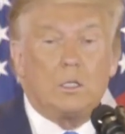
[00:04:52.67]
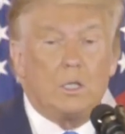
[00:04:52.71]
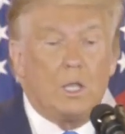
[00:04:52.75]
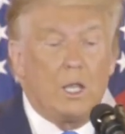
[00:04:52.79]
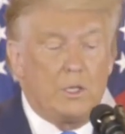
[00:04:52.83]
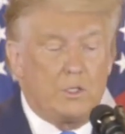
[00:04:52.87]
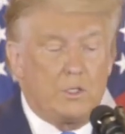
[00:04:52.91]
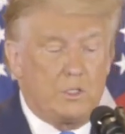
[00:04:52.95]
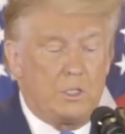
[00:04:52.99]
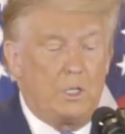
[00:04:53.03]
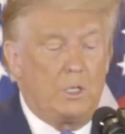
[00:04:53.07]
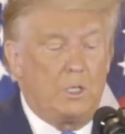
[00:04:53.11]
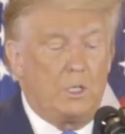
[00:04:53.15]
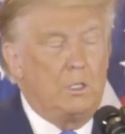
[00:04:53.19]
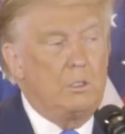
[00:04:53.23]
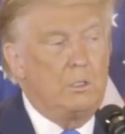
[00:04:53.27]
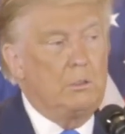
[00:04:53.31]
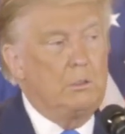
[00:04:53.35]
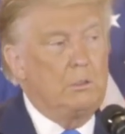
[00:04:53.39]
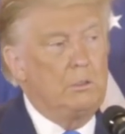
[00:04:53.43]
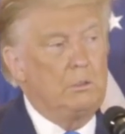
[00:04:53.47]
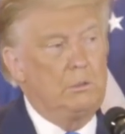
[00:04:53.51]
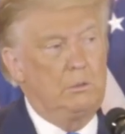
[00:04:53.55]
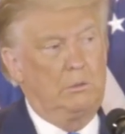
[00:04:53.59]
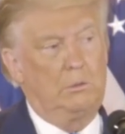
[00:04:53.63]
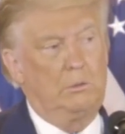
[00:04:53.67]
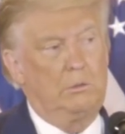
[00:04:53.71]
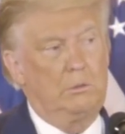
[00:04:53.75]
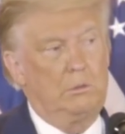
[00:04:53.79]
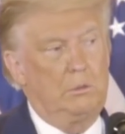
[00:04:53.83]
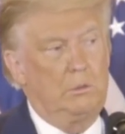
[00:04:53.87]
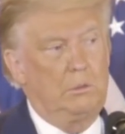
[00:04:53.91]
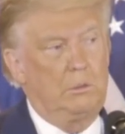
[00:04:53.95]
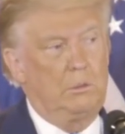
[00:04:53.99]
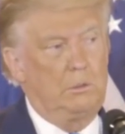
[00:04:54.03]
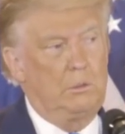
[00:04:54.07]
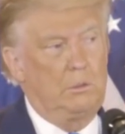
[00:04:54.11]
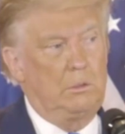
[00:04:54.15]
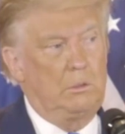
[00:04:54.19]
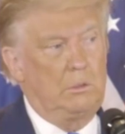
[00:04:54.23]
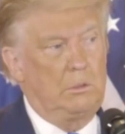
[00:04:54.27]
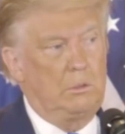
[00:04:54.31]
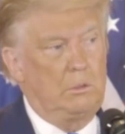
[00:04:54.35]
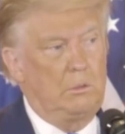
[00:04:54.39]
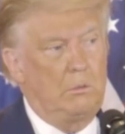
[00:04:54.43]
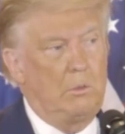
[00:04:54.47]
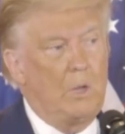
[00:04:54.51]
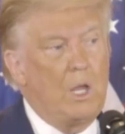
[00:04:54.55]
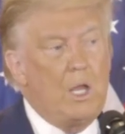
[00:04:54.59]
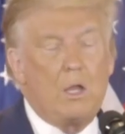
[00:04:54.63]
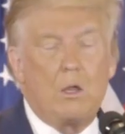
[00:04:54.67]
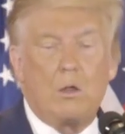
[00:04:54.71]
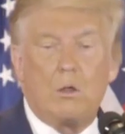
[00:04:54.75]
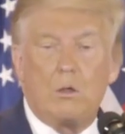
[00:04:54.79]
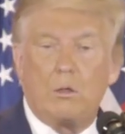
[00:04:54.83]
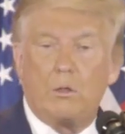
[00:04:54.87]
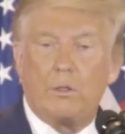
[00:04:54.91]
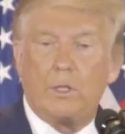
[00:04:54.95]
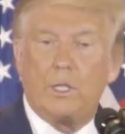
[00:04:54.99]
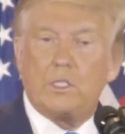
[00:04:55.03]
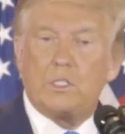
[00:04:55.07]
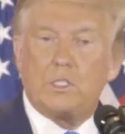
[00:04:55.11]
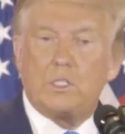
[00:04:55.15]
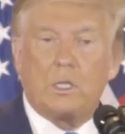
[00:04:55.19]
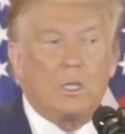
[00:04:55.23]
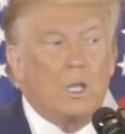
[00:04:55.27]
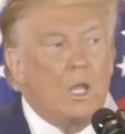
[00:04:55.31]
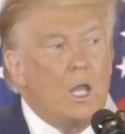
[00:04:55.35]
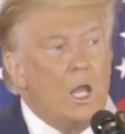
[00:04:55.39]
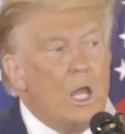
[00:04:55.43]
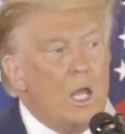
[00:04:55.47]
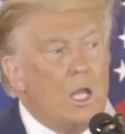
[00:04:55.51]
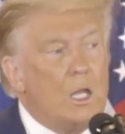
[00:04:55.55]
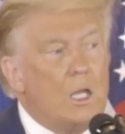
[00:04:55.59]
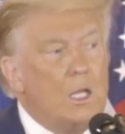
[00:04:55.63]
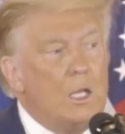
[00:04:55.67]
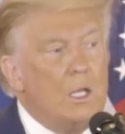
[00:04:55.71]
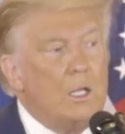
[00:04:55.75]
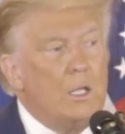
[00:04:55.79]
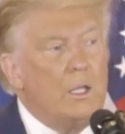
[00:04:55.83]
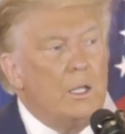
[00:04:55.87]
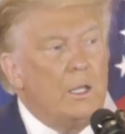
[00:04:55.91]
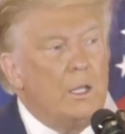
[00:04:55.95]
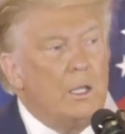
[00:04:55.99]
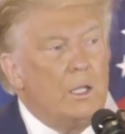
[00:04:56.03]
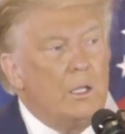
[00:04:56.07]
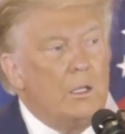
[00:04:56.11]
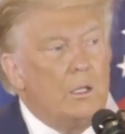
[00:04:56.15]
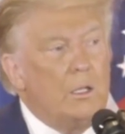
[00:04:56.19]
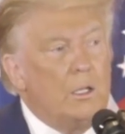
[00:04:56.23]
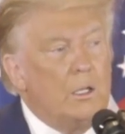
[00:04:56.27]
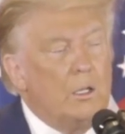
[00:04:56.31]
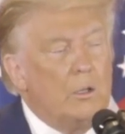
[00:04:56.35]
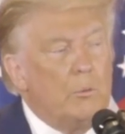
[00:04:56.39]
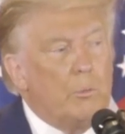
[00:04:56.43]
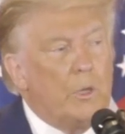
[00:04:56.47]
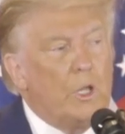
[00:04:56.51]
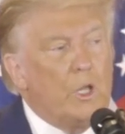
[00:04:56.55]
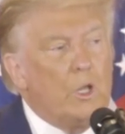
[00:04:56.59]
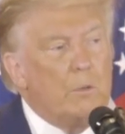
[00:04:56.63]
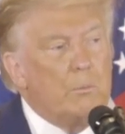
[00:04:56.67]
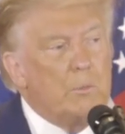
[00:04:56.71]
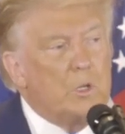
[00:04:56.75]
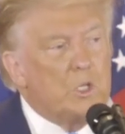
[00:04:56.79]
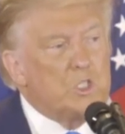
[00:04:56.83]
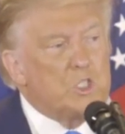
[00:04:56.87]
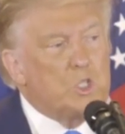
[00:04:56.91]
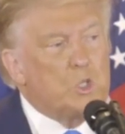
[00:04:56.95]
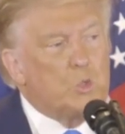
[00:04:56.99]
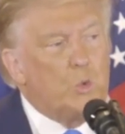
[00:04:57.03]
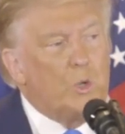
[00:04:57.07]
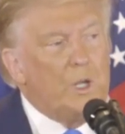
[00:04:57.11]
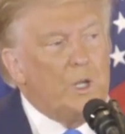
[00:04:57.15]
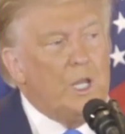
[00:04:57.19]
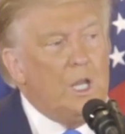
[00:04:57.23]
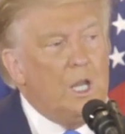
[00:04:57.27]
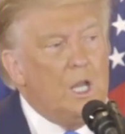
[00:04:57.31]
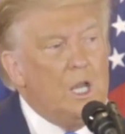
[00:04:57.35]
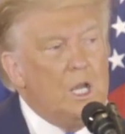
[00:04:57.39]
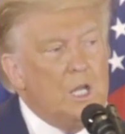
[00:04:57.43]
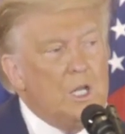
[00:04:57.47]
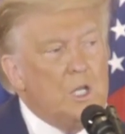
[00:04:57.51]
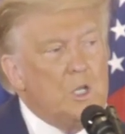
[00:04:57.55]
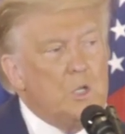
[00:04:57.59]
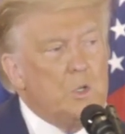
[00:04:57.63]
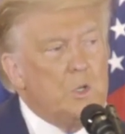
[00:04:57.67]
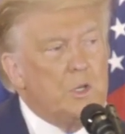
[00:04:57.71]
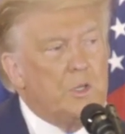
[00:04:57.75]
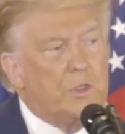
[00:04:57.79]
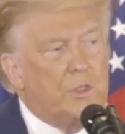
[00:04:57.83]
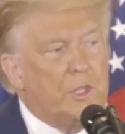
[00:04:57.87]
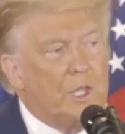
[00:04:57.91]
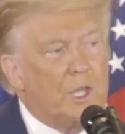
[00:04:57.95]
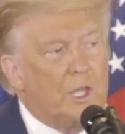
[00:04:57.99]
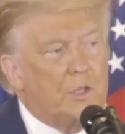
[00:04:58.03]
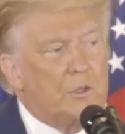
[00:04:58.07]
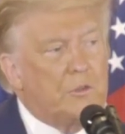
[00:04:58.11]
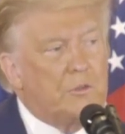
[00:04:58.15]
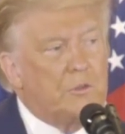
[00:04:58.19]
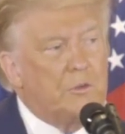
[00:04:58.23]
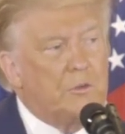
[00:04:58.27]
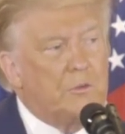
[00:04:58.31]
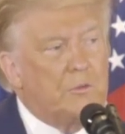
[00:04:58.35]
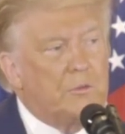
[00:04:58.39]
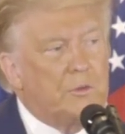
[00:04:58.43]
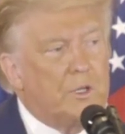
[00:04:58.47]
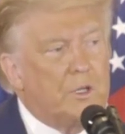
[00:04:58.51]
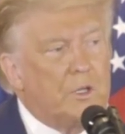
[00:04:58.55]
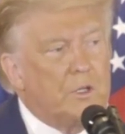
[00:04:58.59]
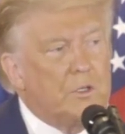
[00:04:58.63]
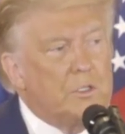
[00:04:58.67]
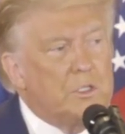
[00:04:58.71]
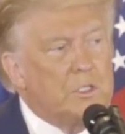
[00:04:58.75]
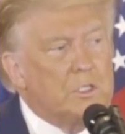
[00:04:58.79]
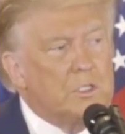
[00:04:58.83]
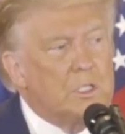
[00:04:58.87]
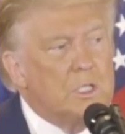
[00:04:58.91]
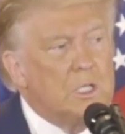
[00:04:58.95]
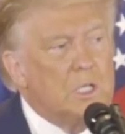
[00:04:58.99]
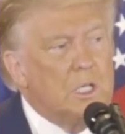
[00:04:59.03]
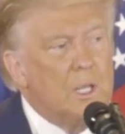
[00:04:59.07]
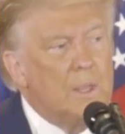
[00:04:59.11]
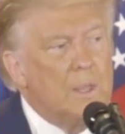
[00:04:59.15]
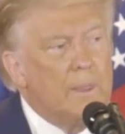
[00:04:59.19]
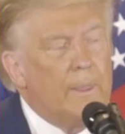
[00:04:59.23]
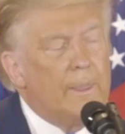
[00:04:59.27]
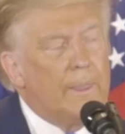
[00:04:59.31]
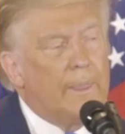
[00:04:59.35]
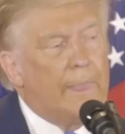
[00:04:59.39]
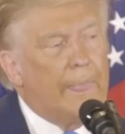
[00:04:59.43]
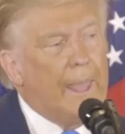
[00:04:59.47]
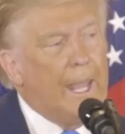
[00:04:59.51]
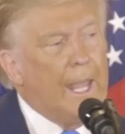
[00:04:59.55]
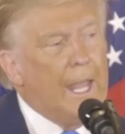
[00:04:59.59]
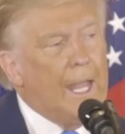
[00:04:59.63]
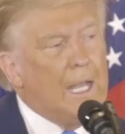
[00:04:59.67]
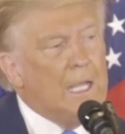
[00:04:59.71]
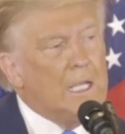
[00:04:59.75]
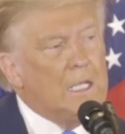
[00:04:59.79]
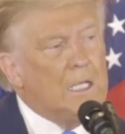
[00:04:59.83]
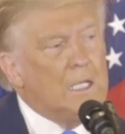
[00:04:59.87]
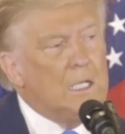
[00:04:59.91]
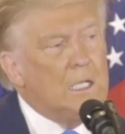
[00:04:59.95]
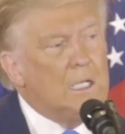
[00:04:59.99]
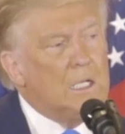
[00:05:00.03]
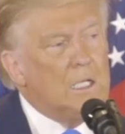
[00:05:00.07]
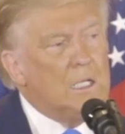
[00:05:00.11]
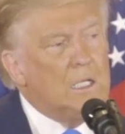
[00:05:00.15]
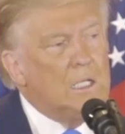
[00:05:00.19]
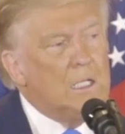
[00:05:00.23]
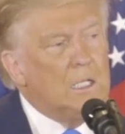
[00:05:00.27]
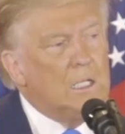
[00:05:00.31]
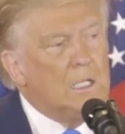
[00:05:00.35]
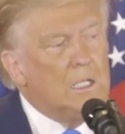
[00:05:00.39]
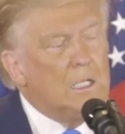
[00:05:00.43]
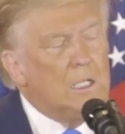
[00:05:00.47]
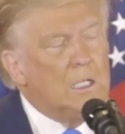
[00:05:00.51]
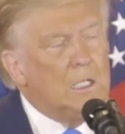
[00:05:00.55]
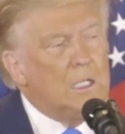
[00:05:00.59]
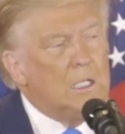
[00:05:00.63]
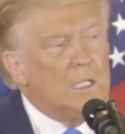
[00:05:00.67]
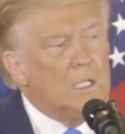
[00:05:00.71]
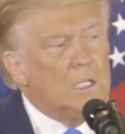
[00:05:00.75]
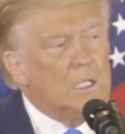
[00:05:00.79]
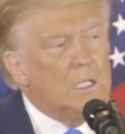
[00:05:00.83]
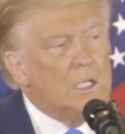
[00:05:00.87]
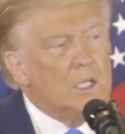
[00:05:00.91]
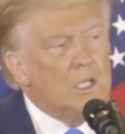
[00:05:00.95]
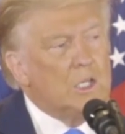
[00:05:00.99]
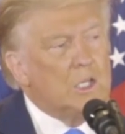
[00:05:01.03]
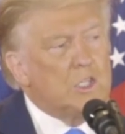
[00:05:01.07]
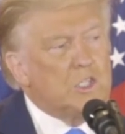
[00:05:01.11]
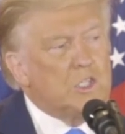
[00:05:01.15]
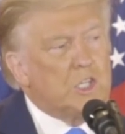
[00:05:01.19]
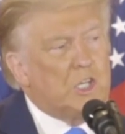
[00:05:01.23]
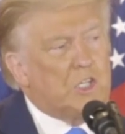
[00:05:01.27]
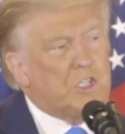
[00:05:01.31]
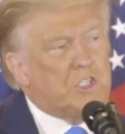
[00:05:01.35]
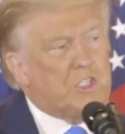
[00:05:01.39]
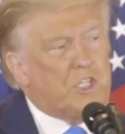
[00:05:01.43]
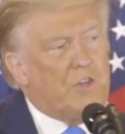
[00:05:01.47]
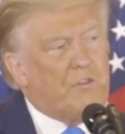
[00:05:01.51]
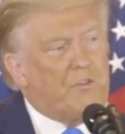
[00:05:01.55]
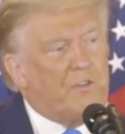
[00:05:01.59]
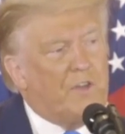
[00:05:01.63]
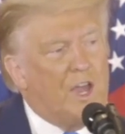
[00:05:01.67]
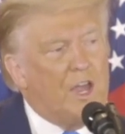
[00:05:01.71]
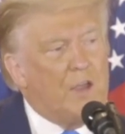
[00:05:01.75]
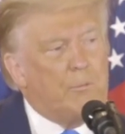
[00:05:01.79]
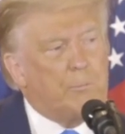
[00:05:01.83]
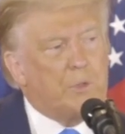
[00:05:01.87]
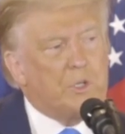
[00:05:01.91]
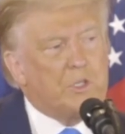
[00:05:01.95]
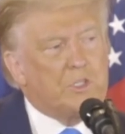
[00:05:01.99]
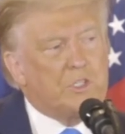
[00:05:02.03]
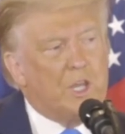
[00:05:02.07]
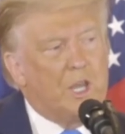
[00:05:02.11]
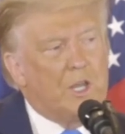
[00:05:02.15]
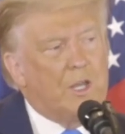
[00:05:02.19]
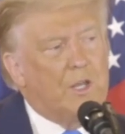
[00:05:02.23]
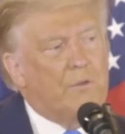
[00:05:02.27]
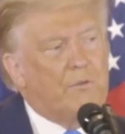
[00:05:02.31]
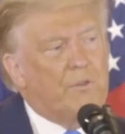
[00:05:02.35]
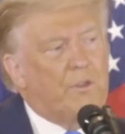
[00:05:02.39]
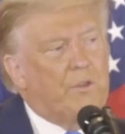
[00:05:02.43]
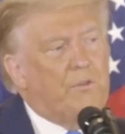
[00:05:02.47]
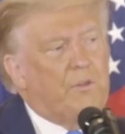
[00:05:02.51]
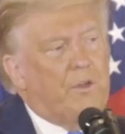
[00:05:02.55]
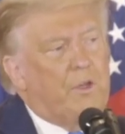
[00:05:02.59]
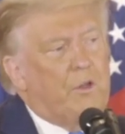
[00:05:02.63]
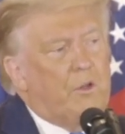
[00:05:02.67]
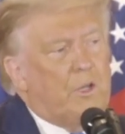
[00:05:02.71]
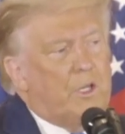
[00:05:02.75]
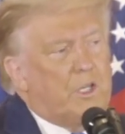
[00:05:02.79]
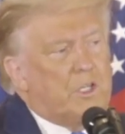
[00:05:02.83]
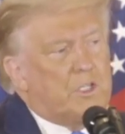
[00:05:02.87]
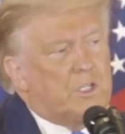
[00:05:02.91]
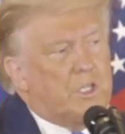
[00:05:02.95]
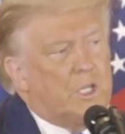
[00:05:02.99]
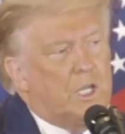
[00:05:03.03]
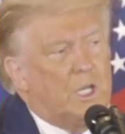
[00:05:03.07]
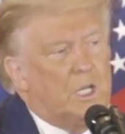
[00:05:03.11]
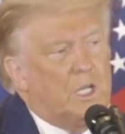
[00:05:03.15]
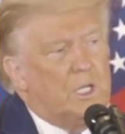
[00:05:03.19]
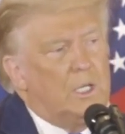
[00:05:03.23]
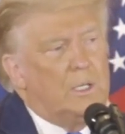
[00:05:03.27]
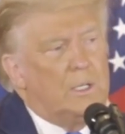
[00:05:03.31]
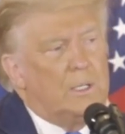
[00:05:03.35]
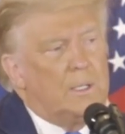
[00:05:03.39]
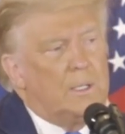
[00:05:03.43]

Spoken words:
I said, wow, that's a lot. By almost 300,000 votes. And 65% of the vote is in.